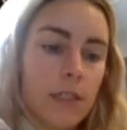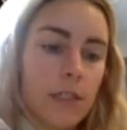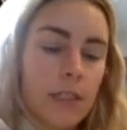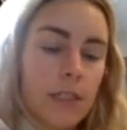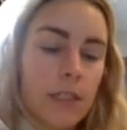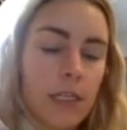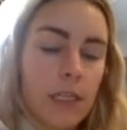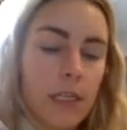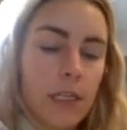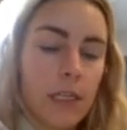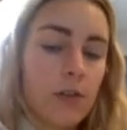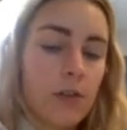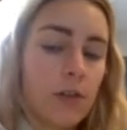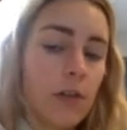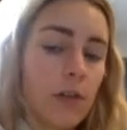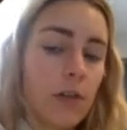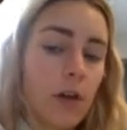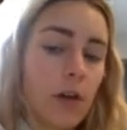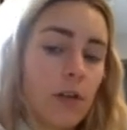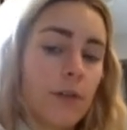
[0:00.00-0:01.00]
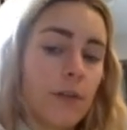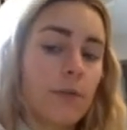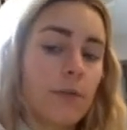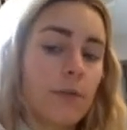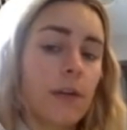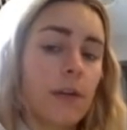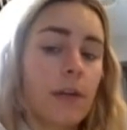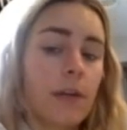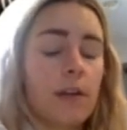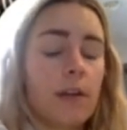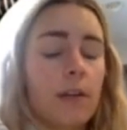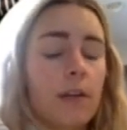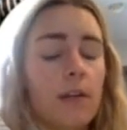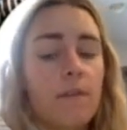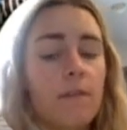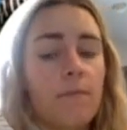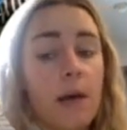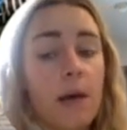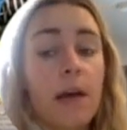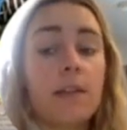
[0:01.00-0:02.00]
Teenagers also can get a lot
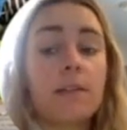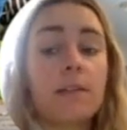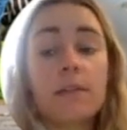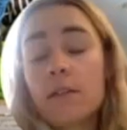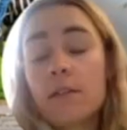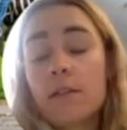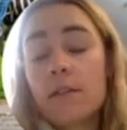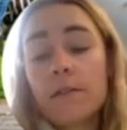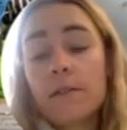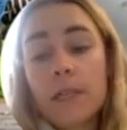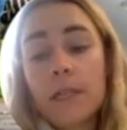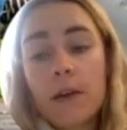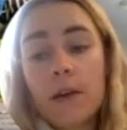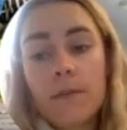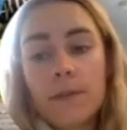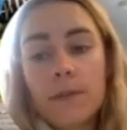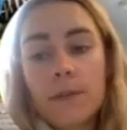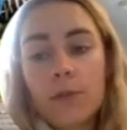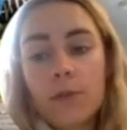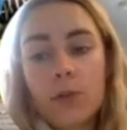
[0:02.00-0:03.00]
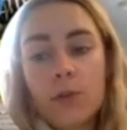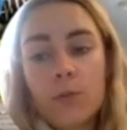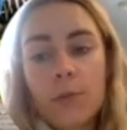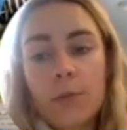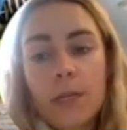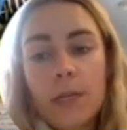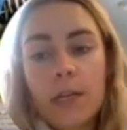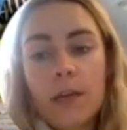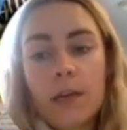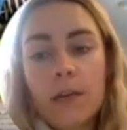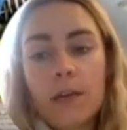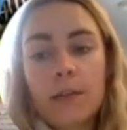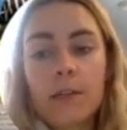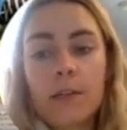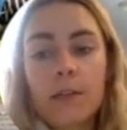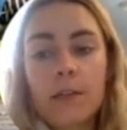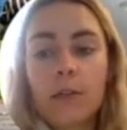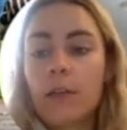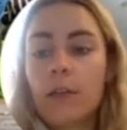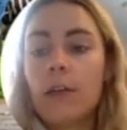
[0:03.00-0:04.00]
of positives out of social media.
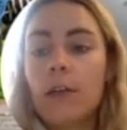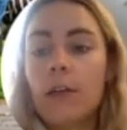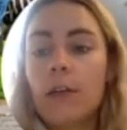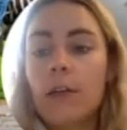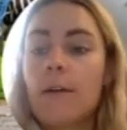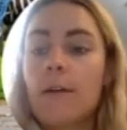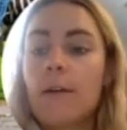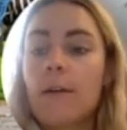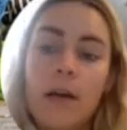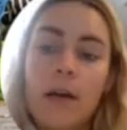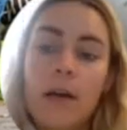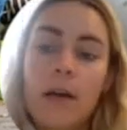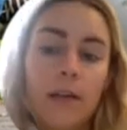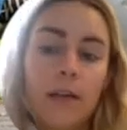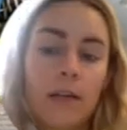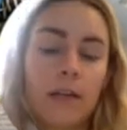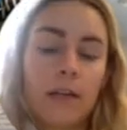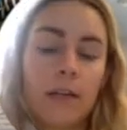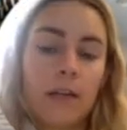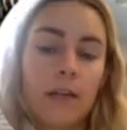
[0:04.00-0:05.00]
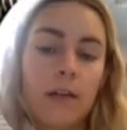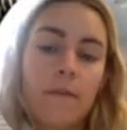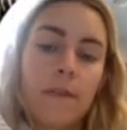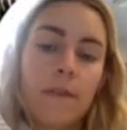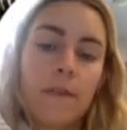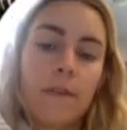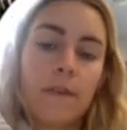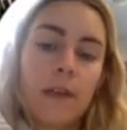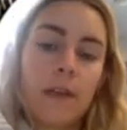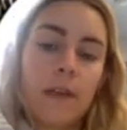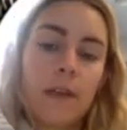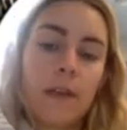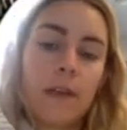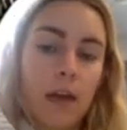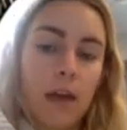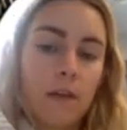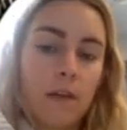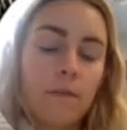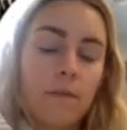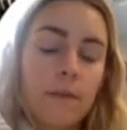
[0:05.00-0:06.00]
So here I'm highlighting a lot of the
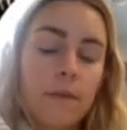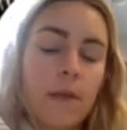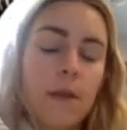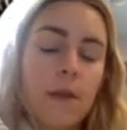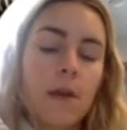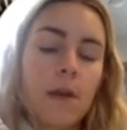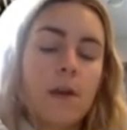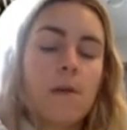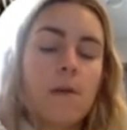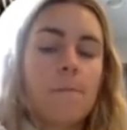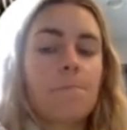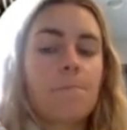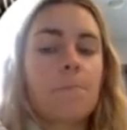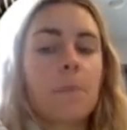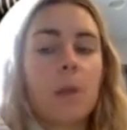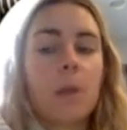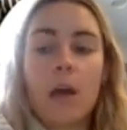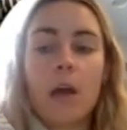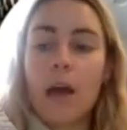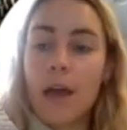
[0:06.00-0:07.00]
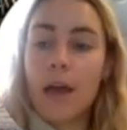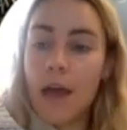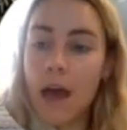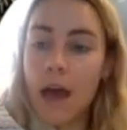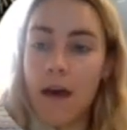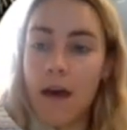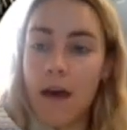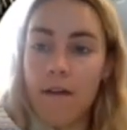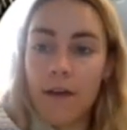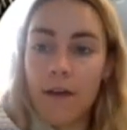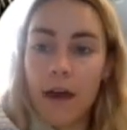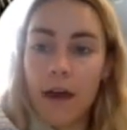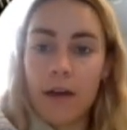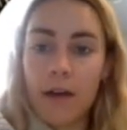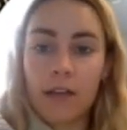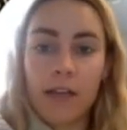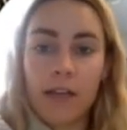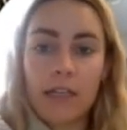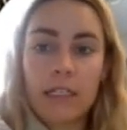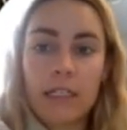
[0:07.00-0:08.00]
negatives. I have had
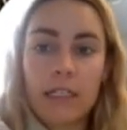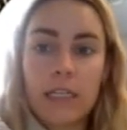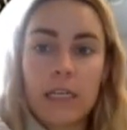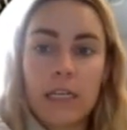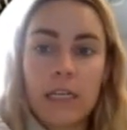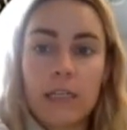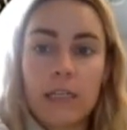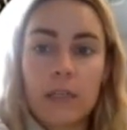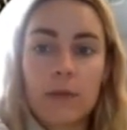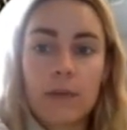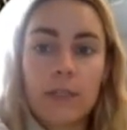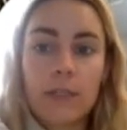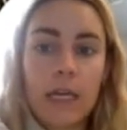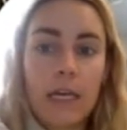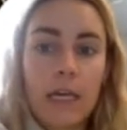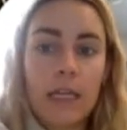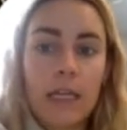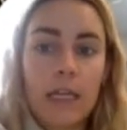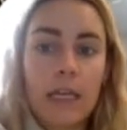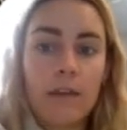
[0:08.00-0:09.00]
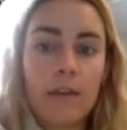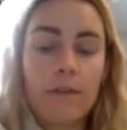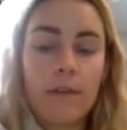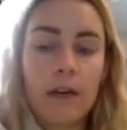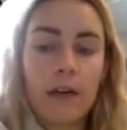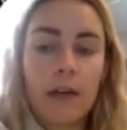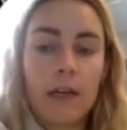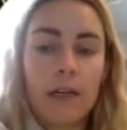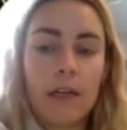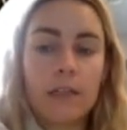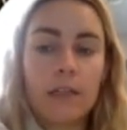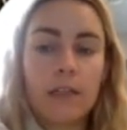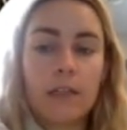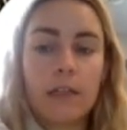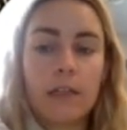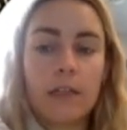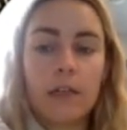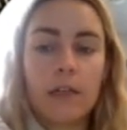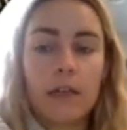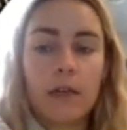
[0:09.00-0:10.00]
a lot of teens who say they find
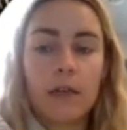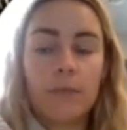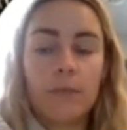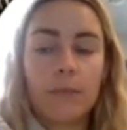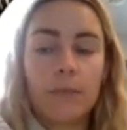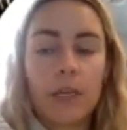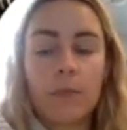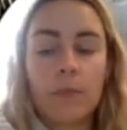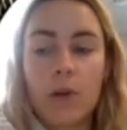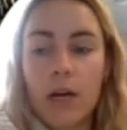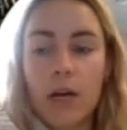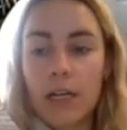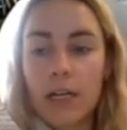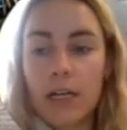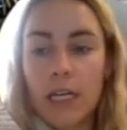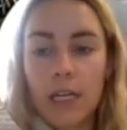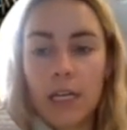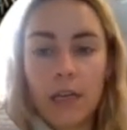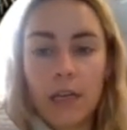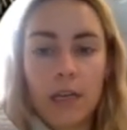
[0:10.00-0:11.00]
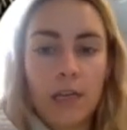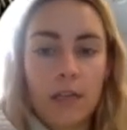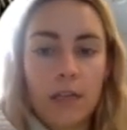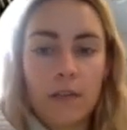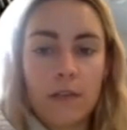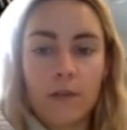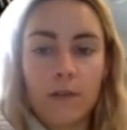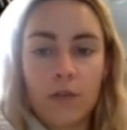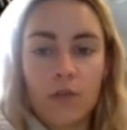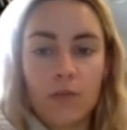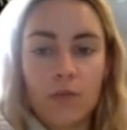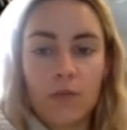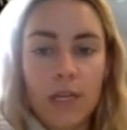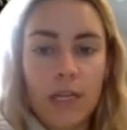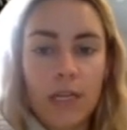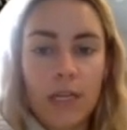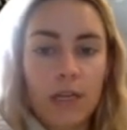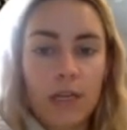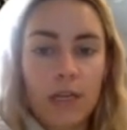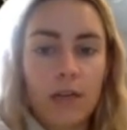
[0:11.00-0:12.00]
camaraderie in social
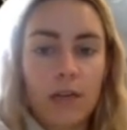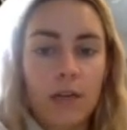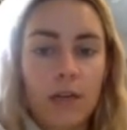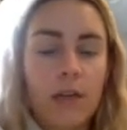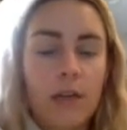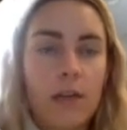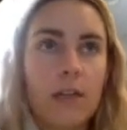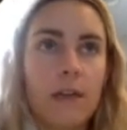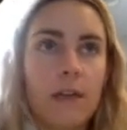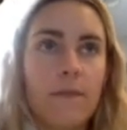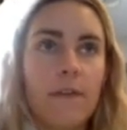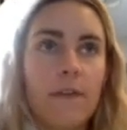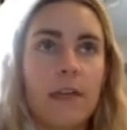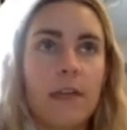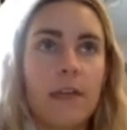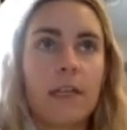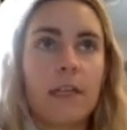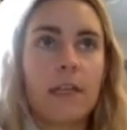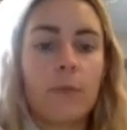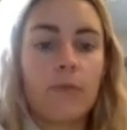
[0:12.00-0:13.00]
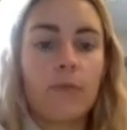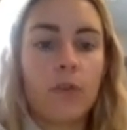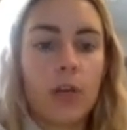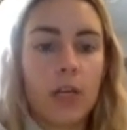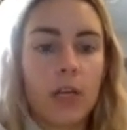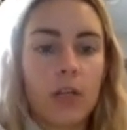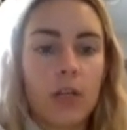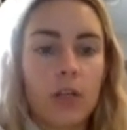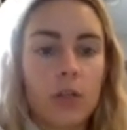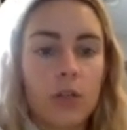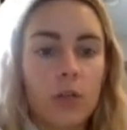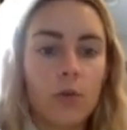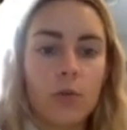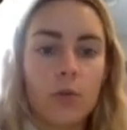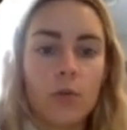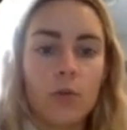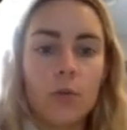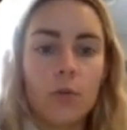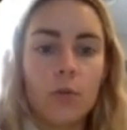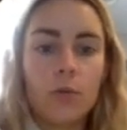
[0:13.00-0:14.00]
media. They find it comforting
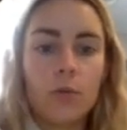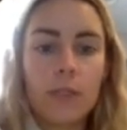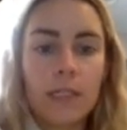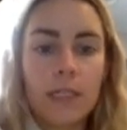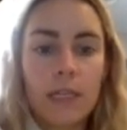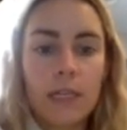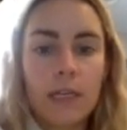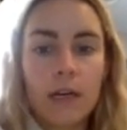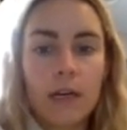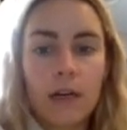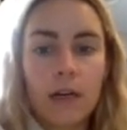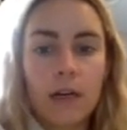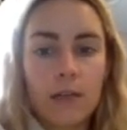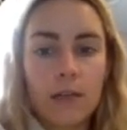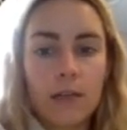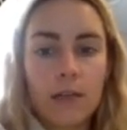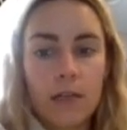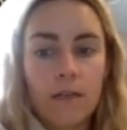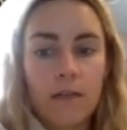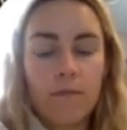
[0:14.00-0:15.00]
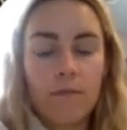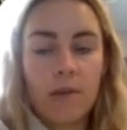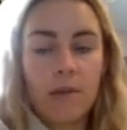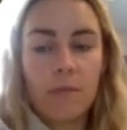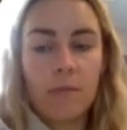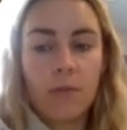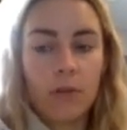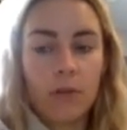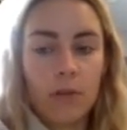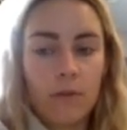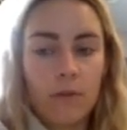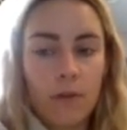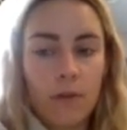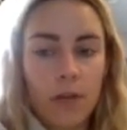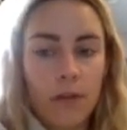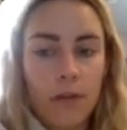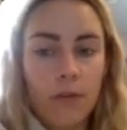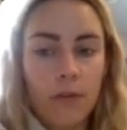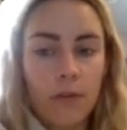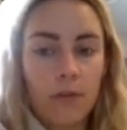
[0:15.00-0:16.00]
to see content of people who have
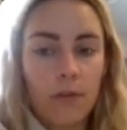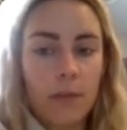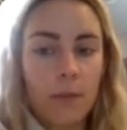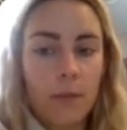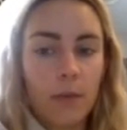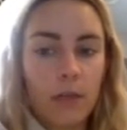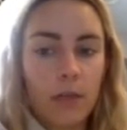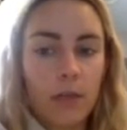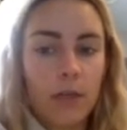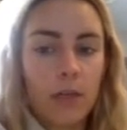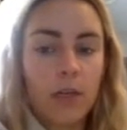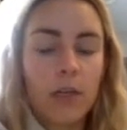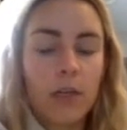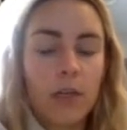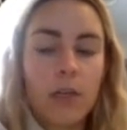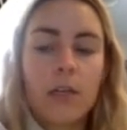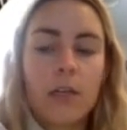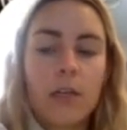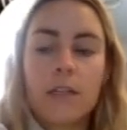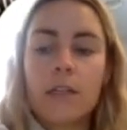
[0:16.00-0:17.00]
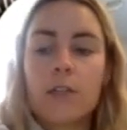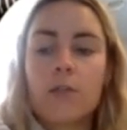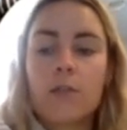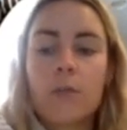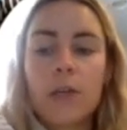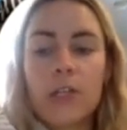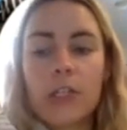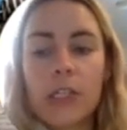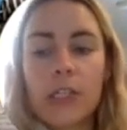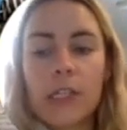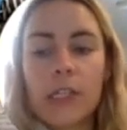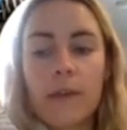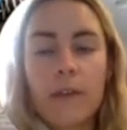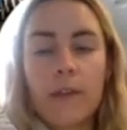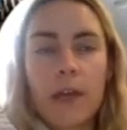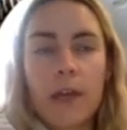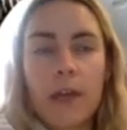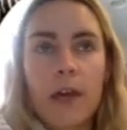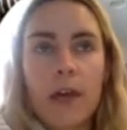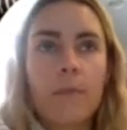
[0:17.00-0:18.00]
gone through similar situations of
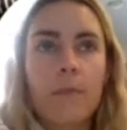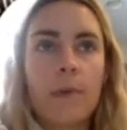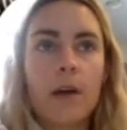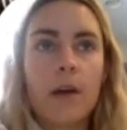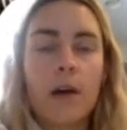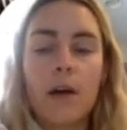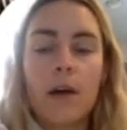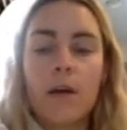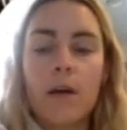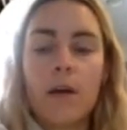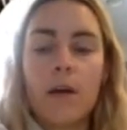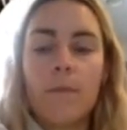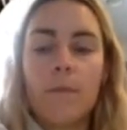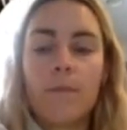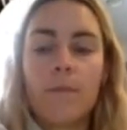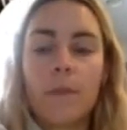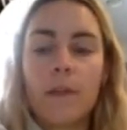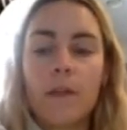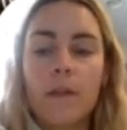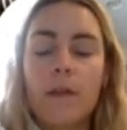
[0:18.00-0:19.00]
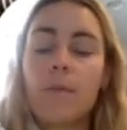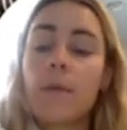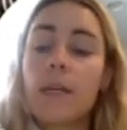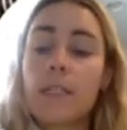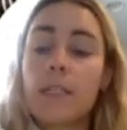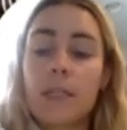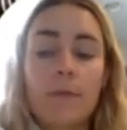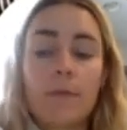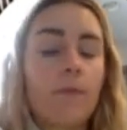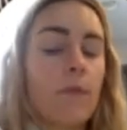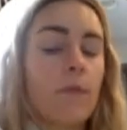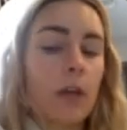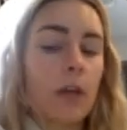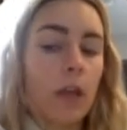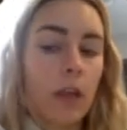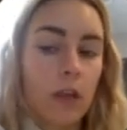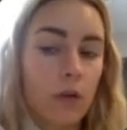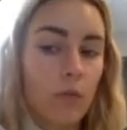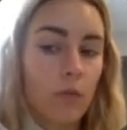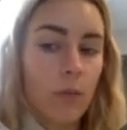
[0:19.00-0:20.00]
them. It makes them
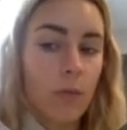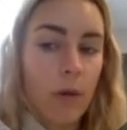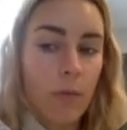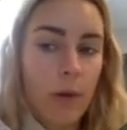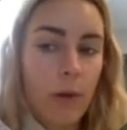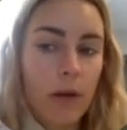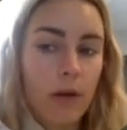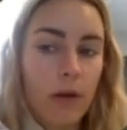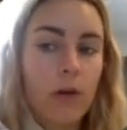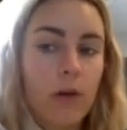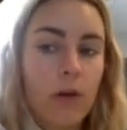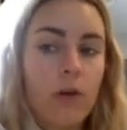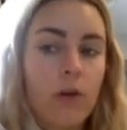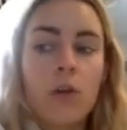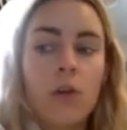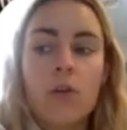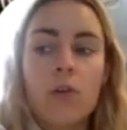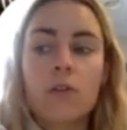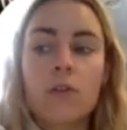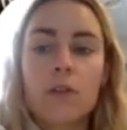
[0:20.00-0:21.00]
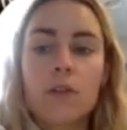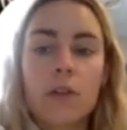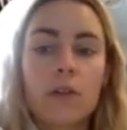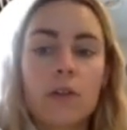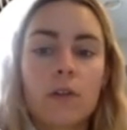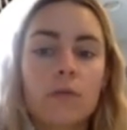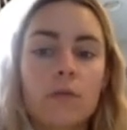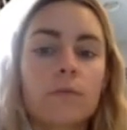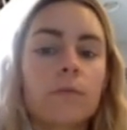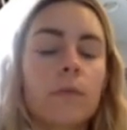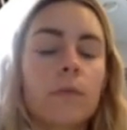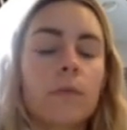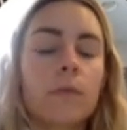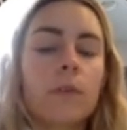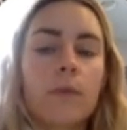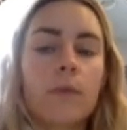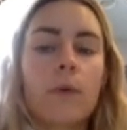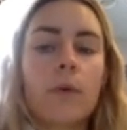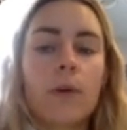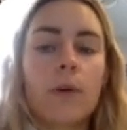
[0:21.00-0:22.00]
feel a little bit better. So,
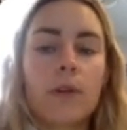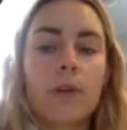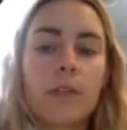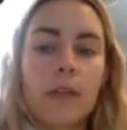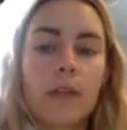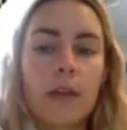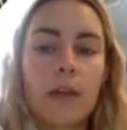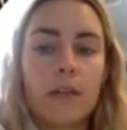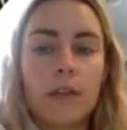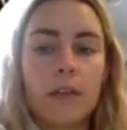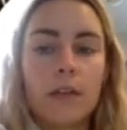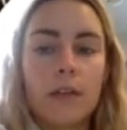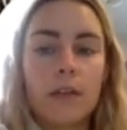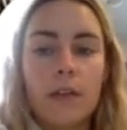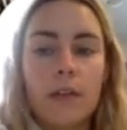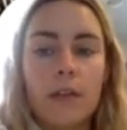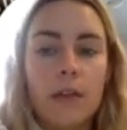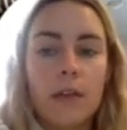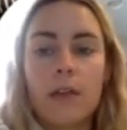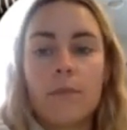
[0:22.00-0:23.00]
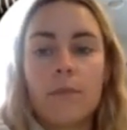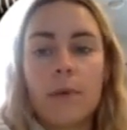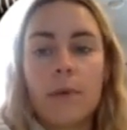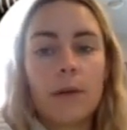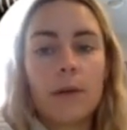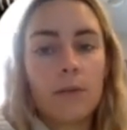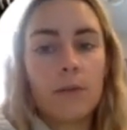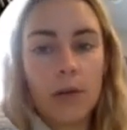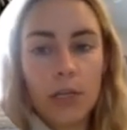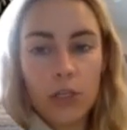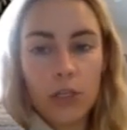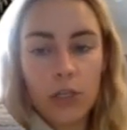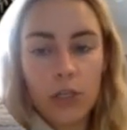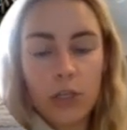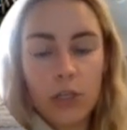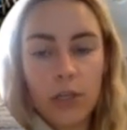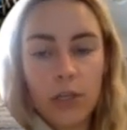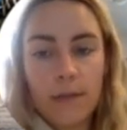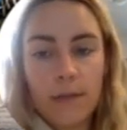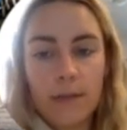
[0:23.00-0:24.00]
of course, anything in
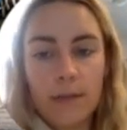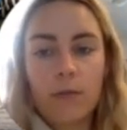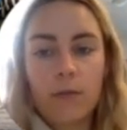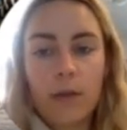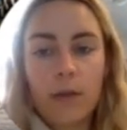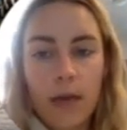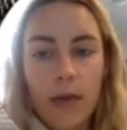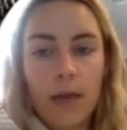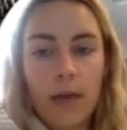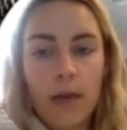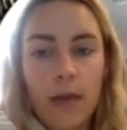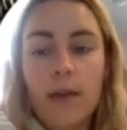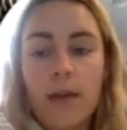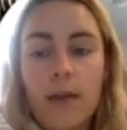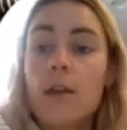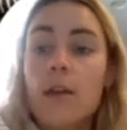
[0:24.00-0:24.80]
moderation is okay.